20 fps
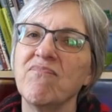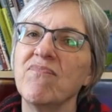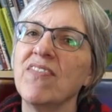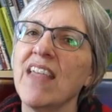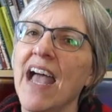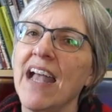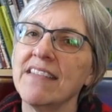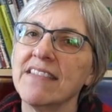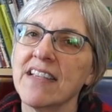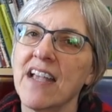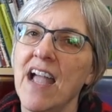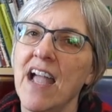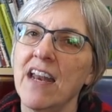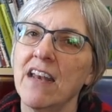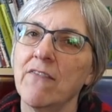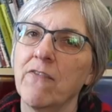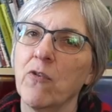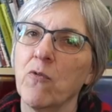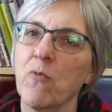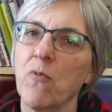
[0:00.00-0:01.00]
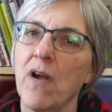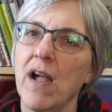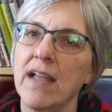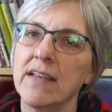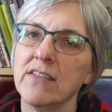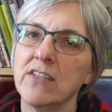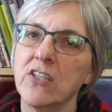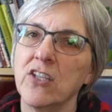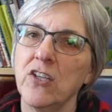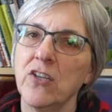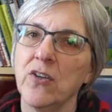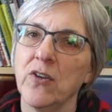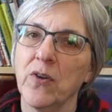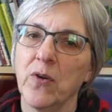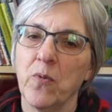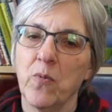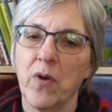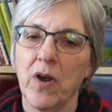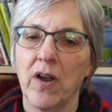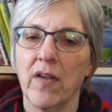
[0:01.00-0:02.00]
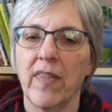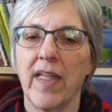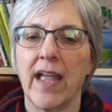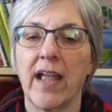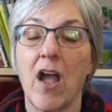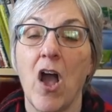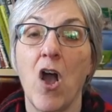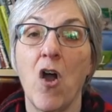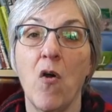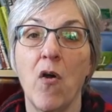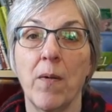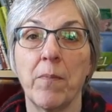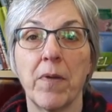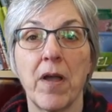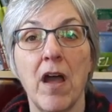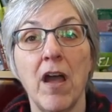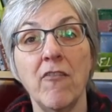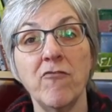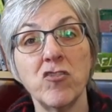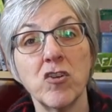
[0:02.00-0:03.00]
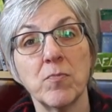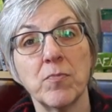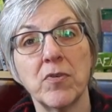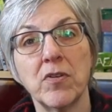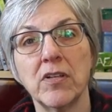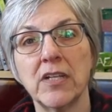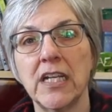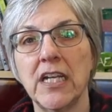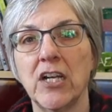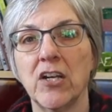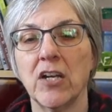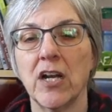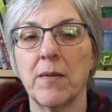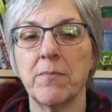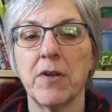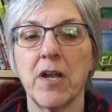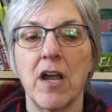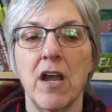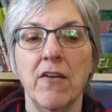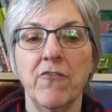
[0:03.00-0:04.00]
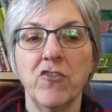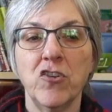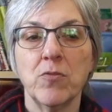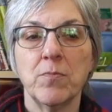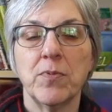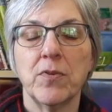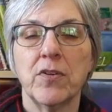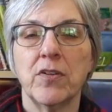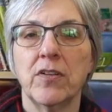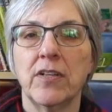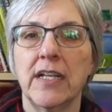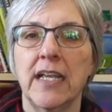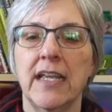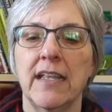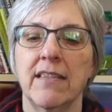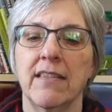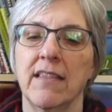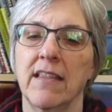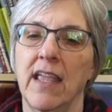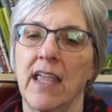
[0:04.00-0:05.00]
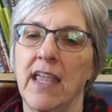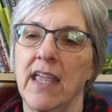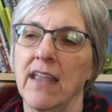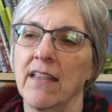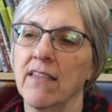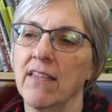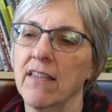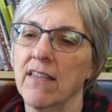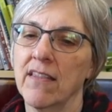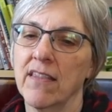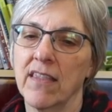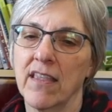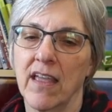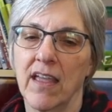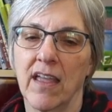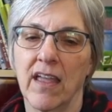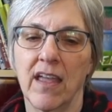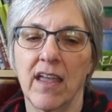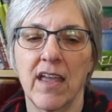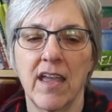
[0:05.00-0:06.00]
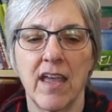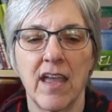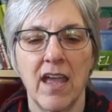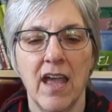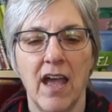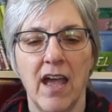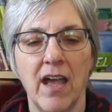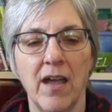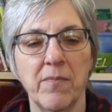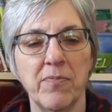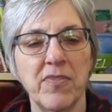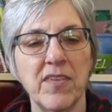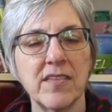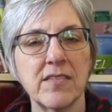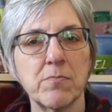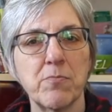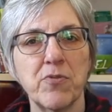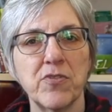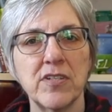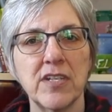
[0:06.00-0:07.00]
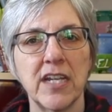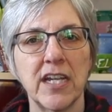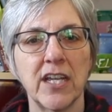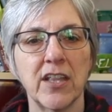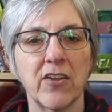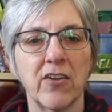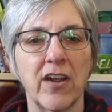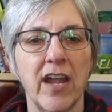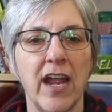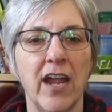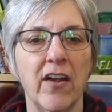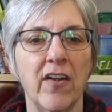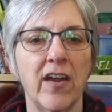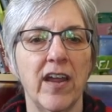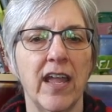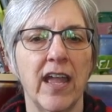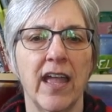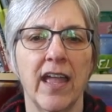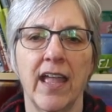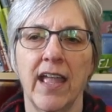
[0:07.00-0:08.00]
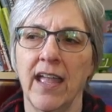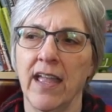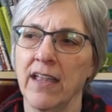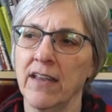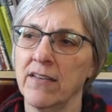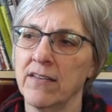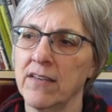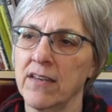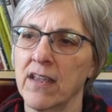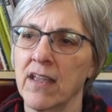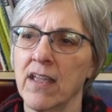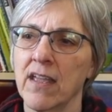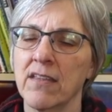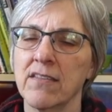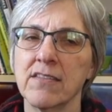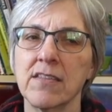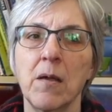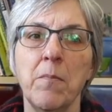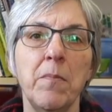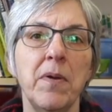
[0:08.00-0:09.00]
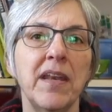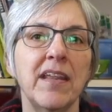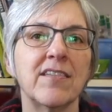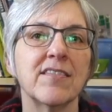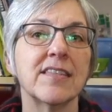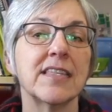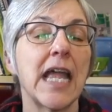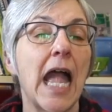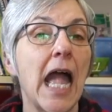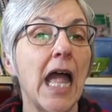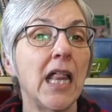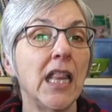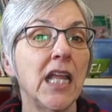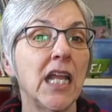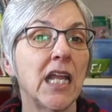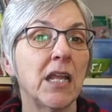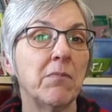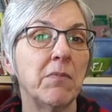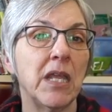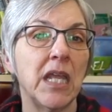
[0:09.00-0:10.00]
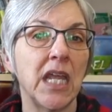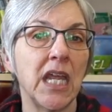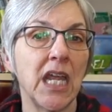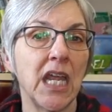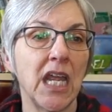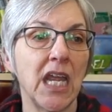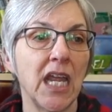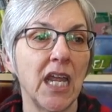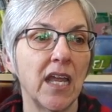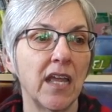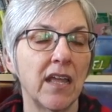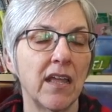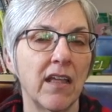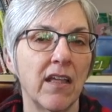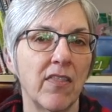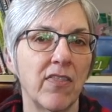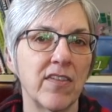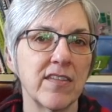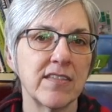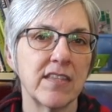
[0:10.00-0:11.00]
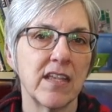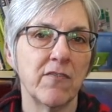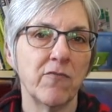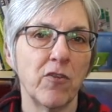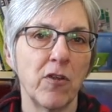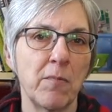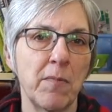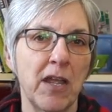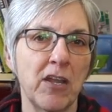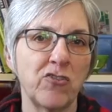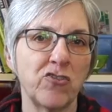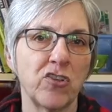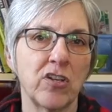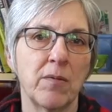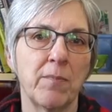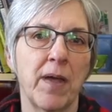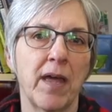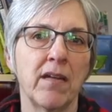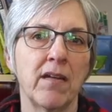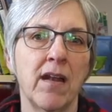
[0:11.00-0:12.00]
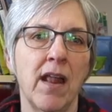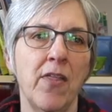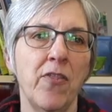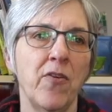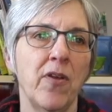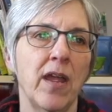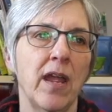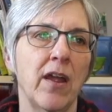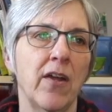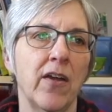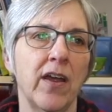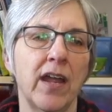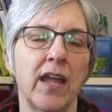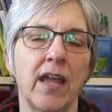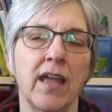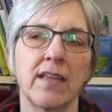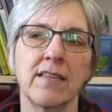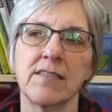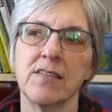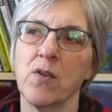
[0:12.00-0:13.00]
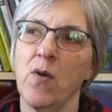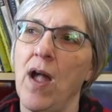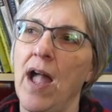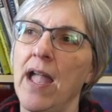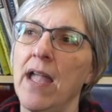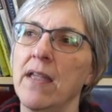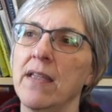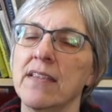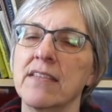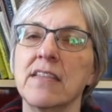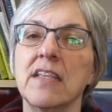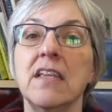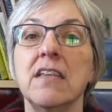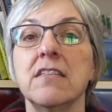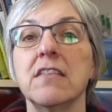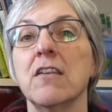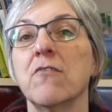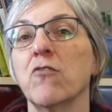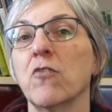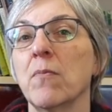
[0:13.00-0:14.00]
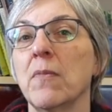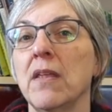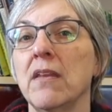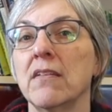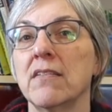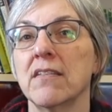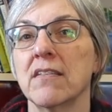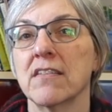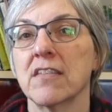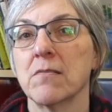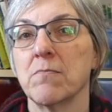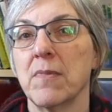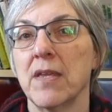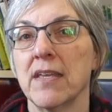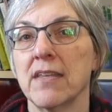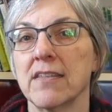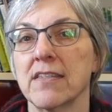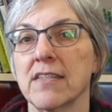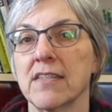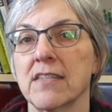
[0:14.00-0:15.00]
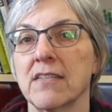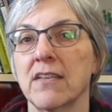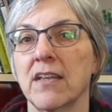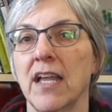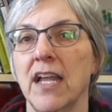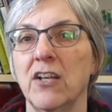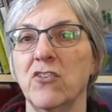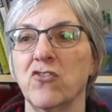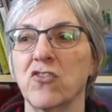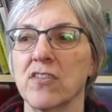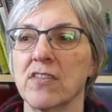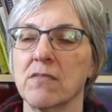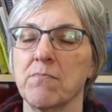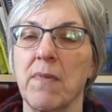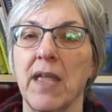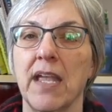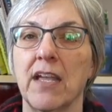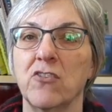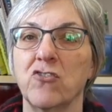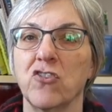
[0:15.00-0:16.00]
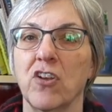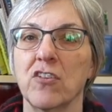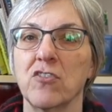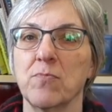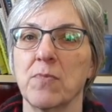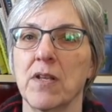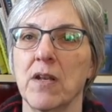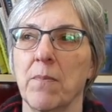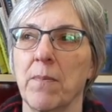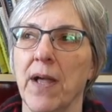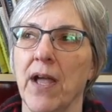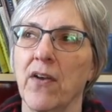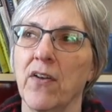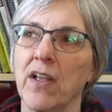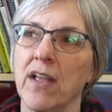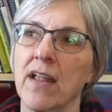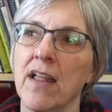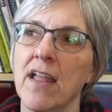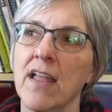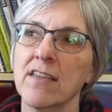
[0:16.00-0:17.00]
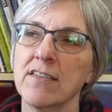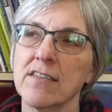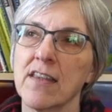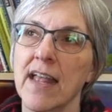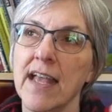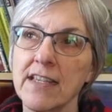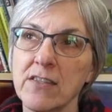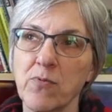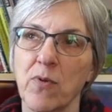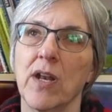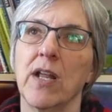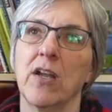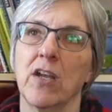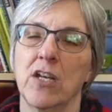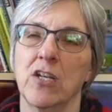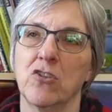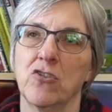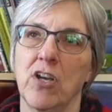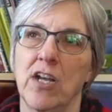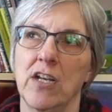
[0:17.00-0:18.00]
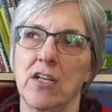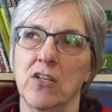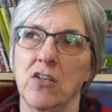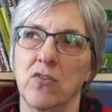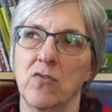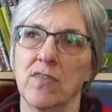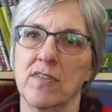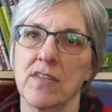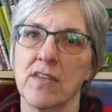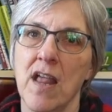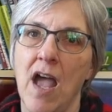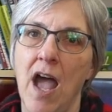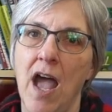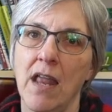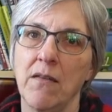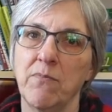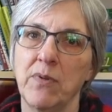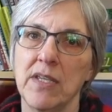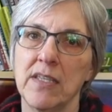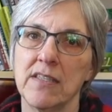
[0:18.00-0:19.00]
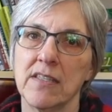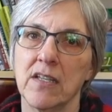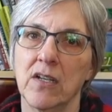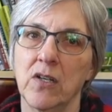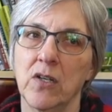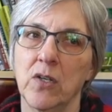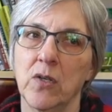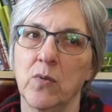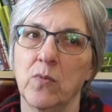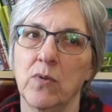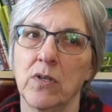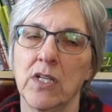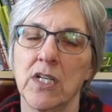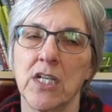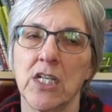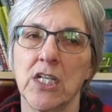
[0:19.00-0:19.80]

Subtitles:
that's kind of a rut too, where like, oh, I'm comfortable here. I'm comfortable in this particular area, and somebody is telling me this information about another area, so it's easy for me to dismiss and just make a judgment about it. So that's what I'm going to try to do, is not be so